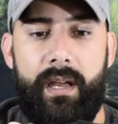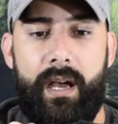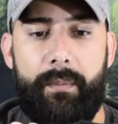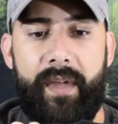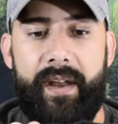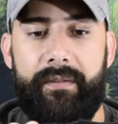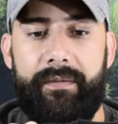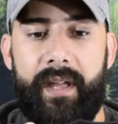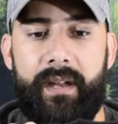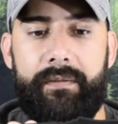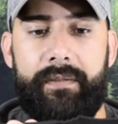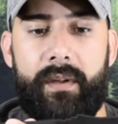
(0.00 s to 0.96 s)
I'm not a
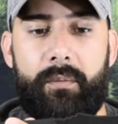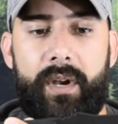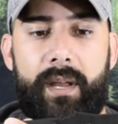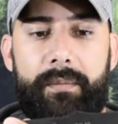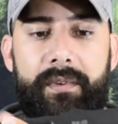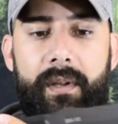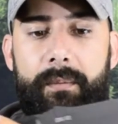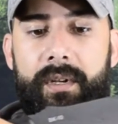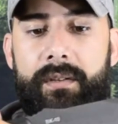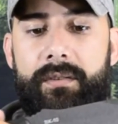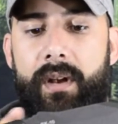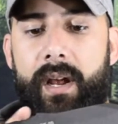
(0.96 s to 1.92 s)
fan of thumb ramps. I'm
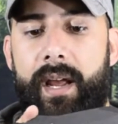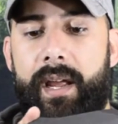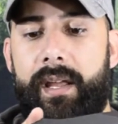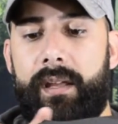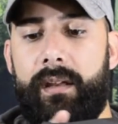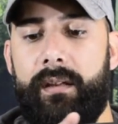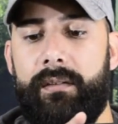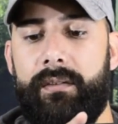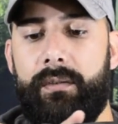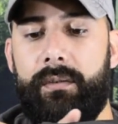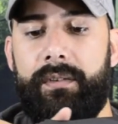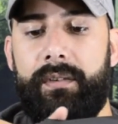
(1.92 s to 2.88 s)
going to try
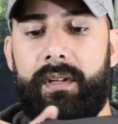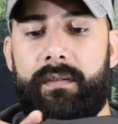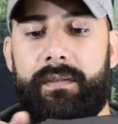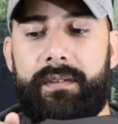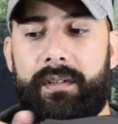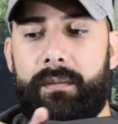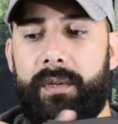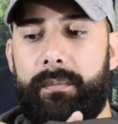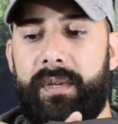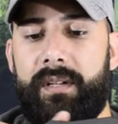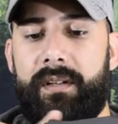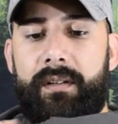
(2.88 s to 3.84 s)
to see if it's going to be a
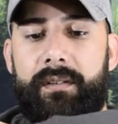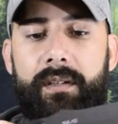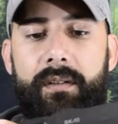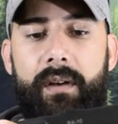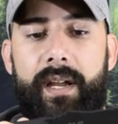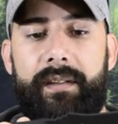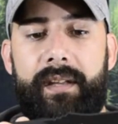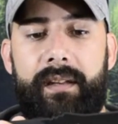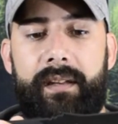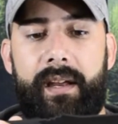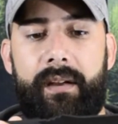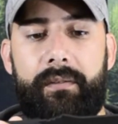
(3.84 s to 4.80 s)
big deal to grind
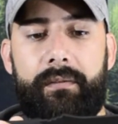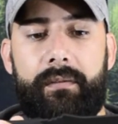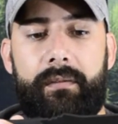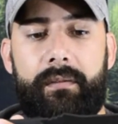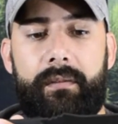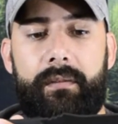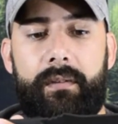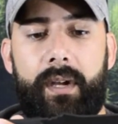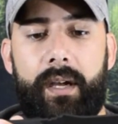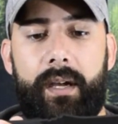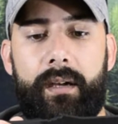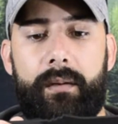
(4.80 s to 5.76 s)
that down,
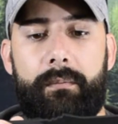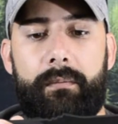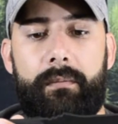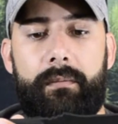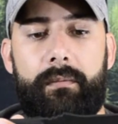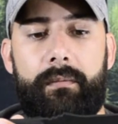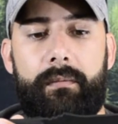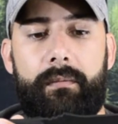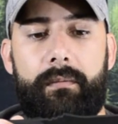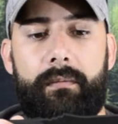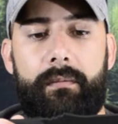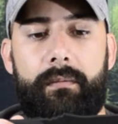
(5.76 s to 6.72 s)
and
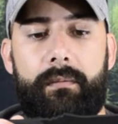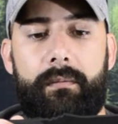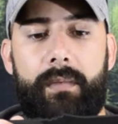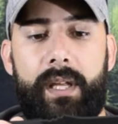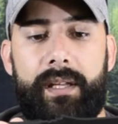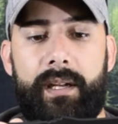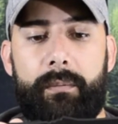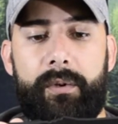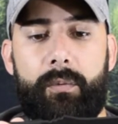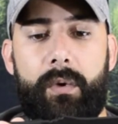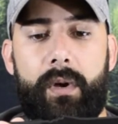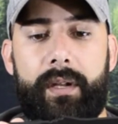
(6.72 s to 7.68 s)
that'll
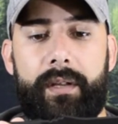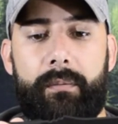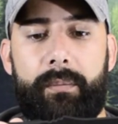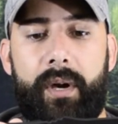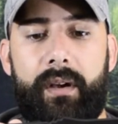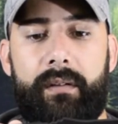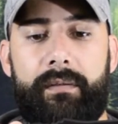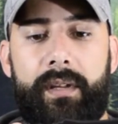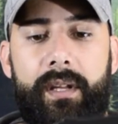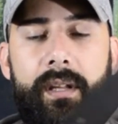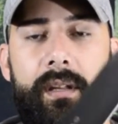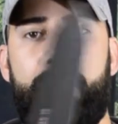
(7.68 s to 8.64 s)
be another part of
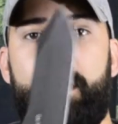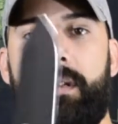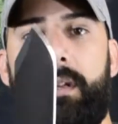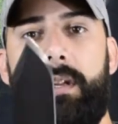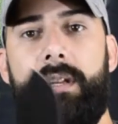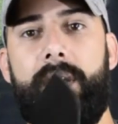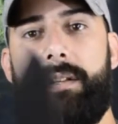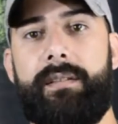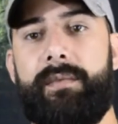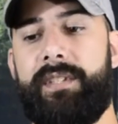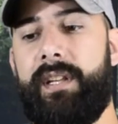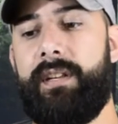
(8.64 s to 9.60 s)
the
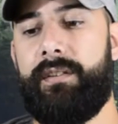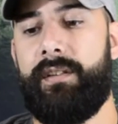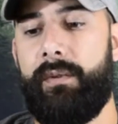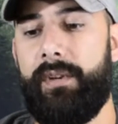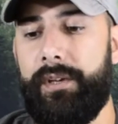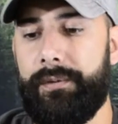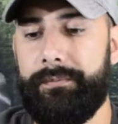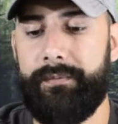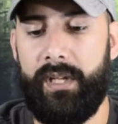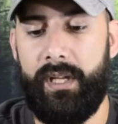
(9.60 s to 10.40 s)
customization that we do.